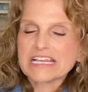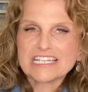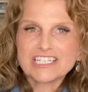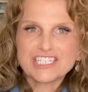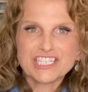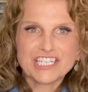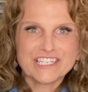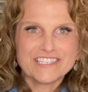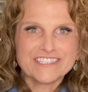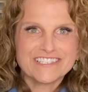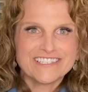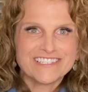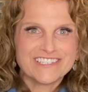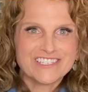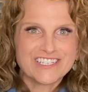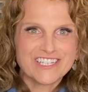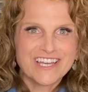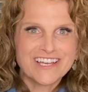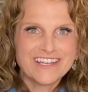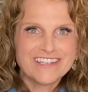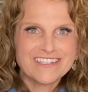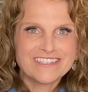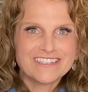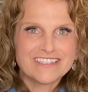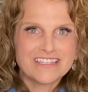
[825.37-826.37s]
Chelsea's
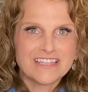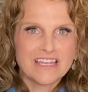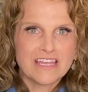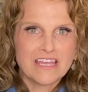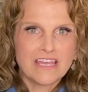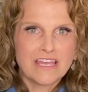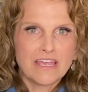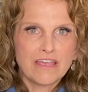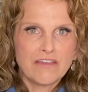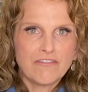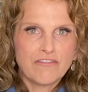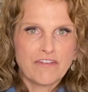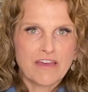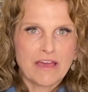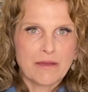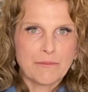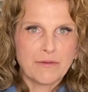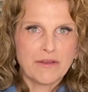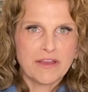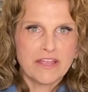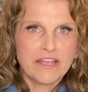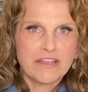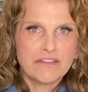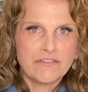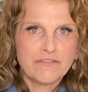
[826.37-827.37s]
checks, the
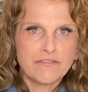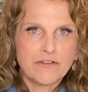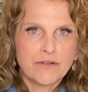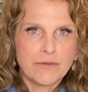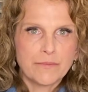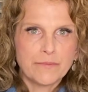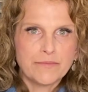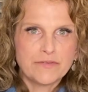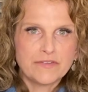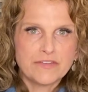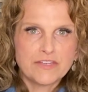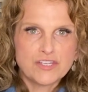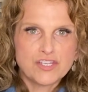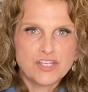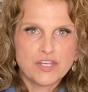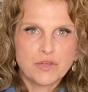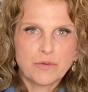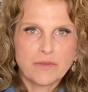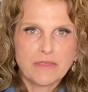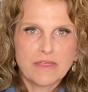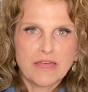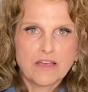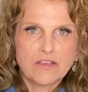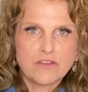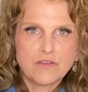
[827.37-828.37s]
fabric from Stitching
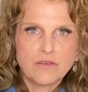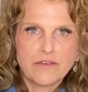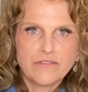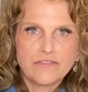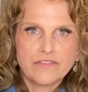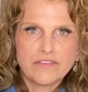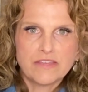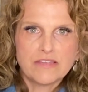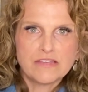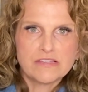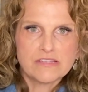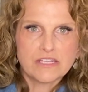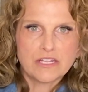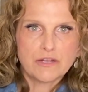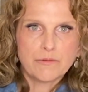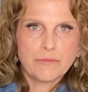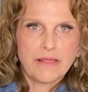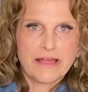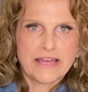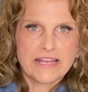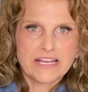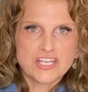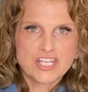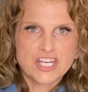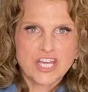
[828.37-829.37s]
with the Housewives, these little
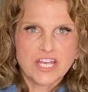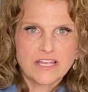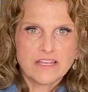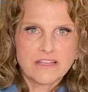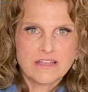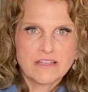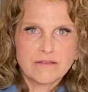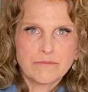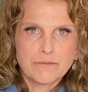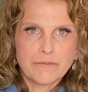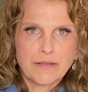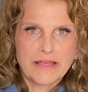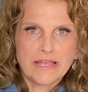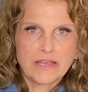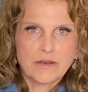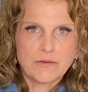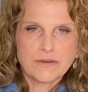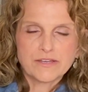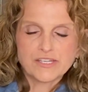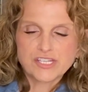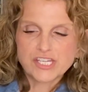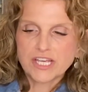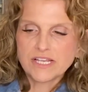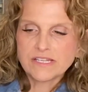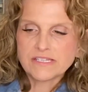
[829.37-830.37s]
black and
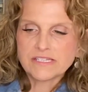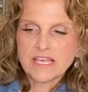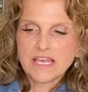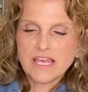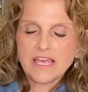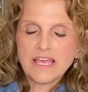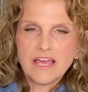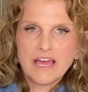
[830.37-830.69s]
white checks.